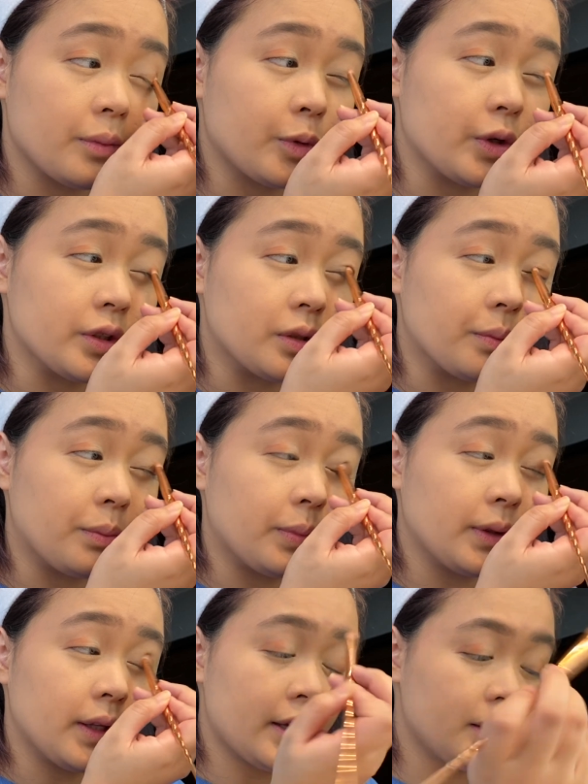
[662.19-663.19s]
I'm going to
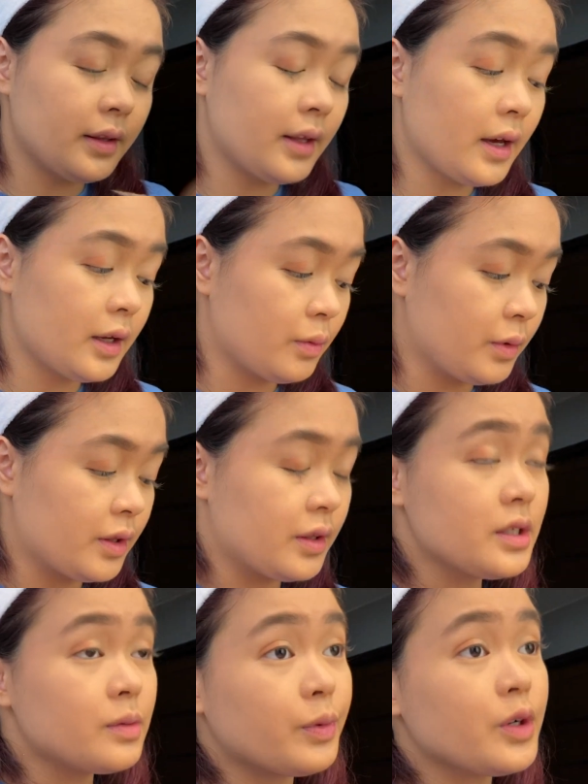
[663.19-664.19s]
blend that with
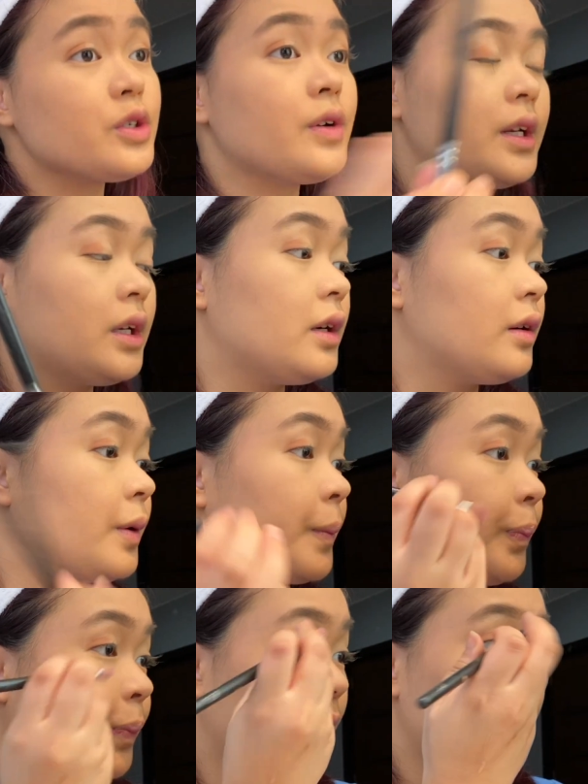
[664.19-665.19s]
this brush right here.
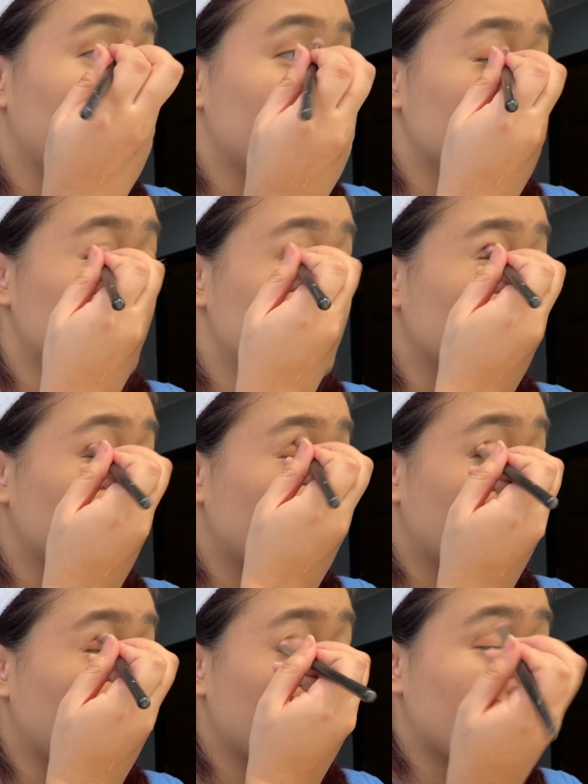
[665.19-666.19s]
So
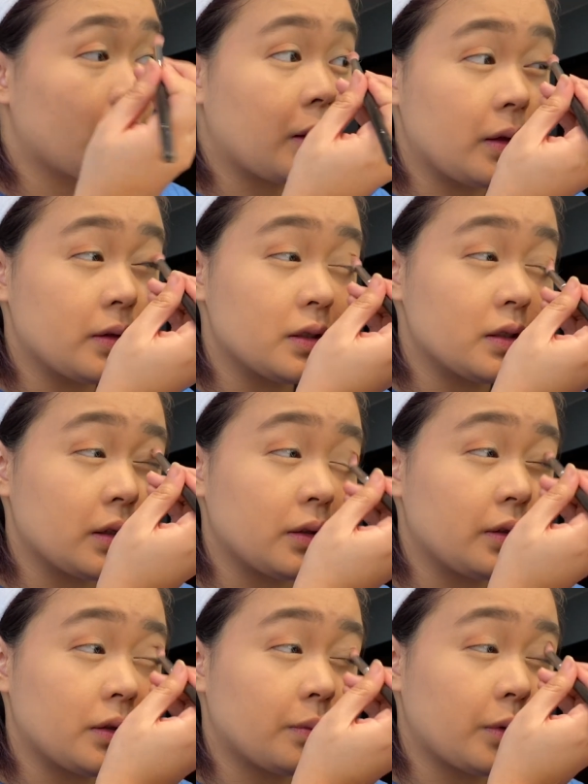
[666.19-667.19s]
just a
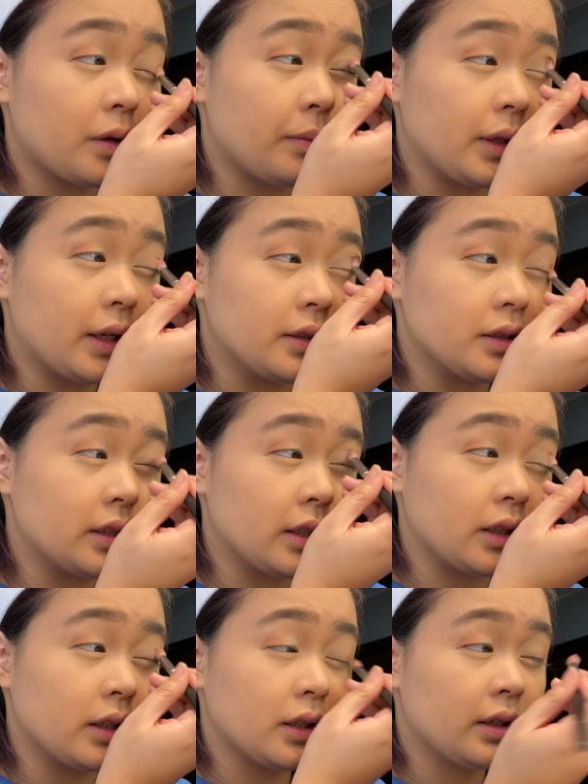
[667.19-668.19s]
little more
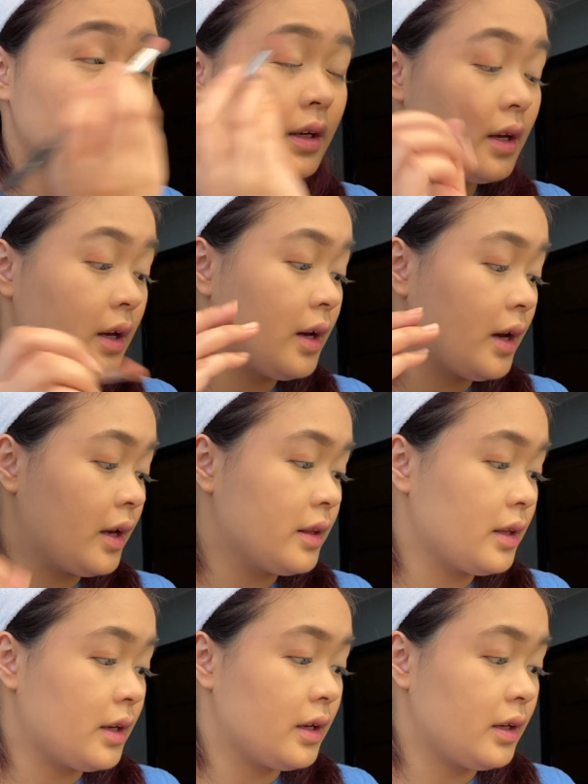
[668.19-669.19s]
blending.
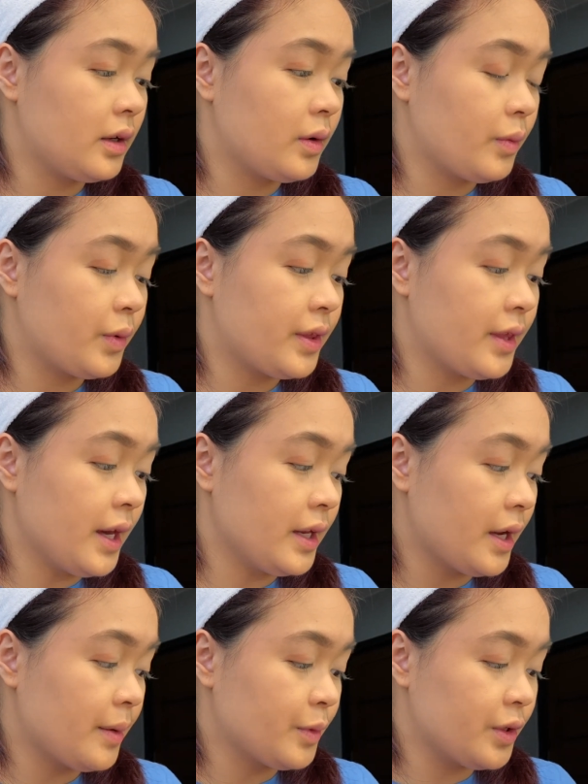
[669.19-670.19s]
And then with that,
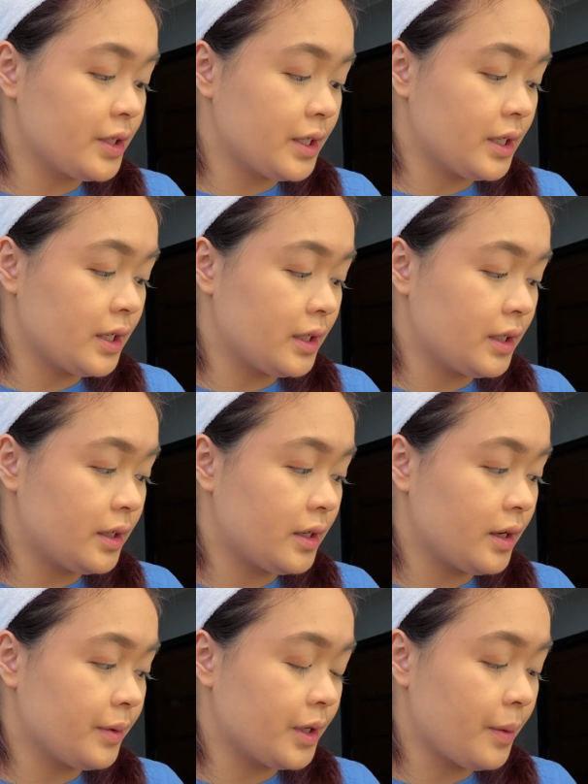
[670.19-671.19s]
I'm going
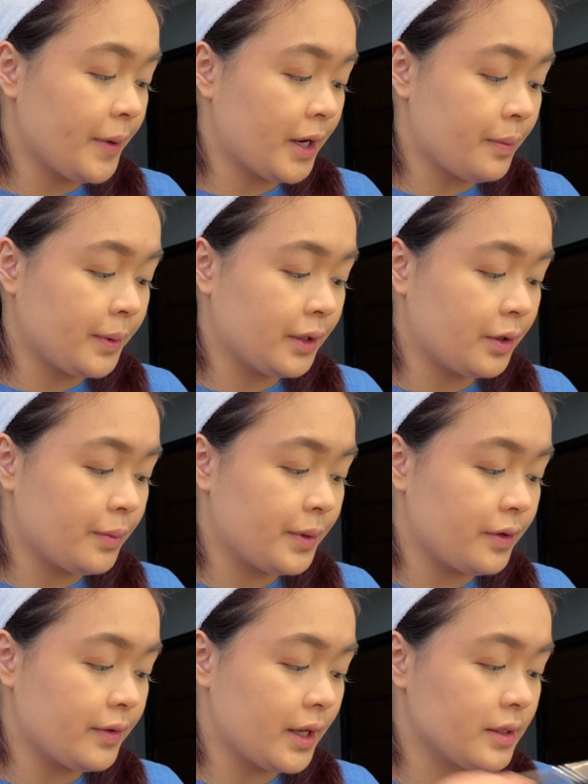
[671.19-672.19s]
to pick up a little bit
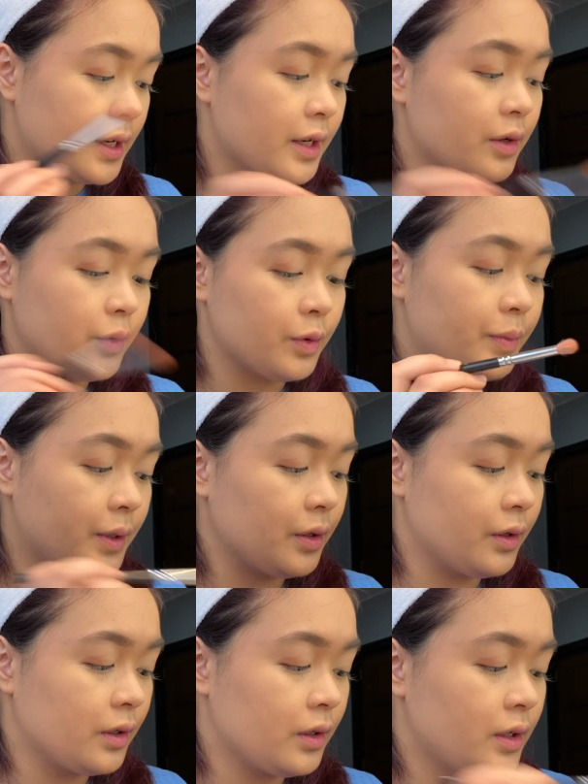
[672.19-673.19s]
of that Diet Root
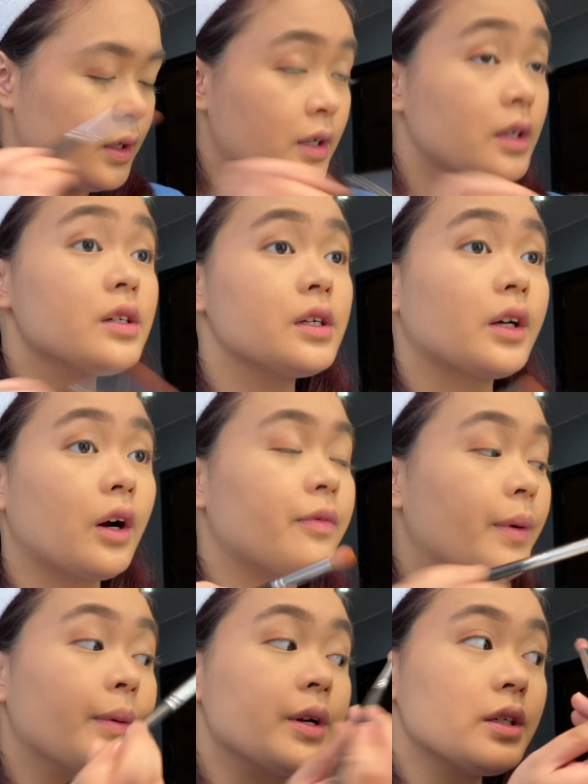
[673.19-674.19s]
Beer, shake off
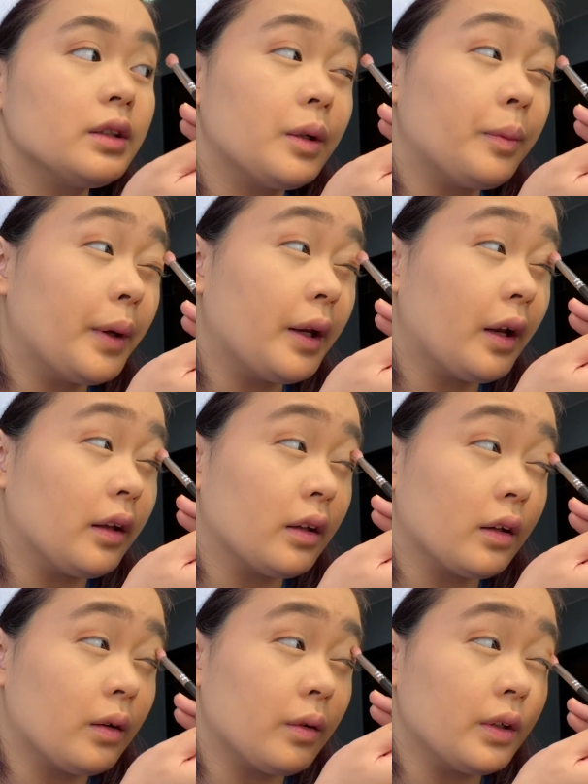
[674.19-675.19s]
my brush a little bit, and
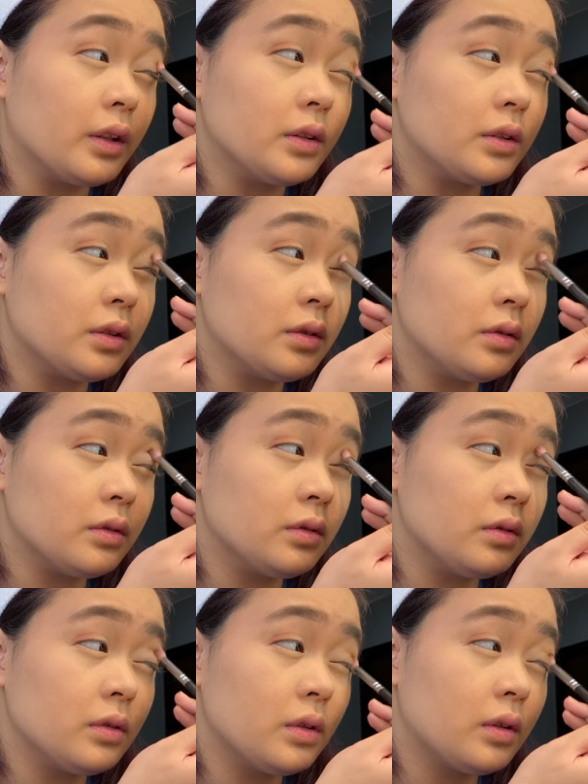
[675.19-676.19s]
then go
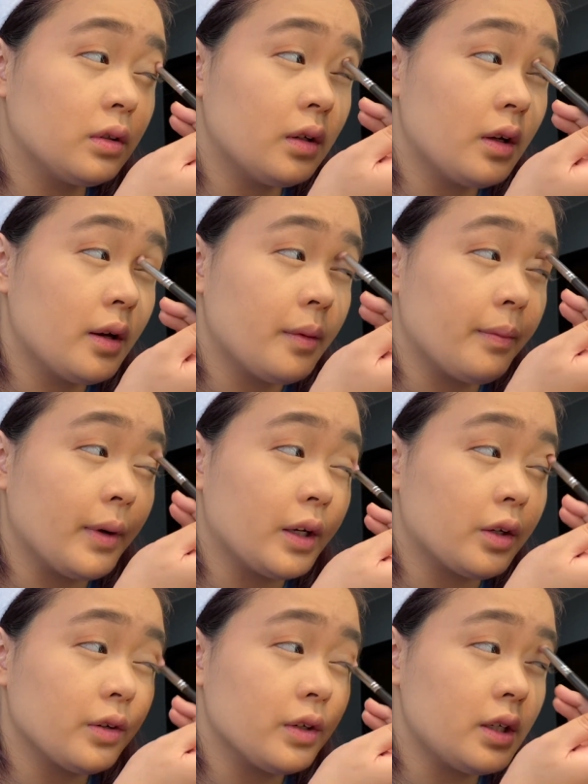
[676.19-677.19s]
into my
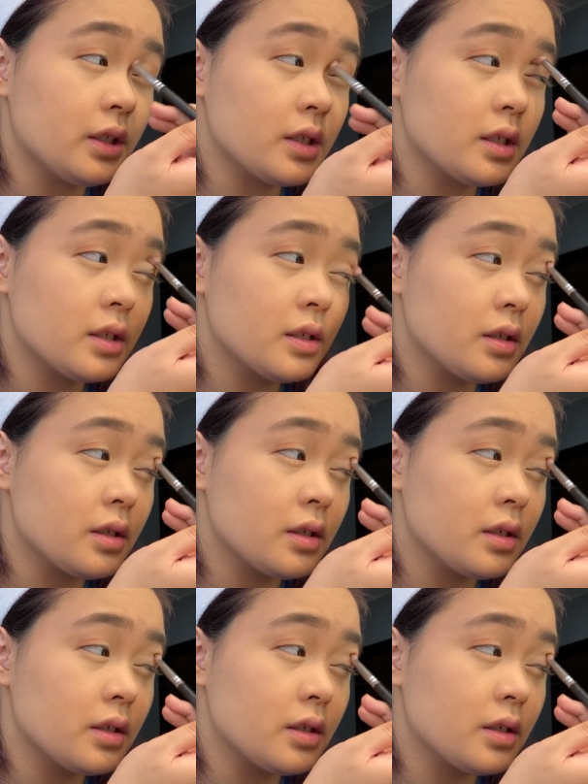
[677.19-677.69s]
crease.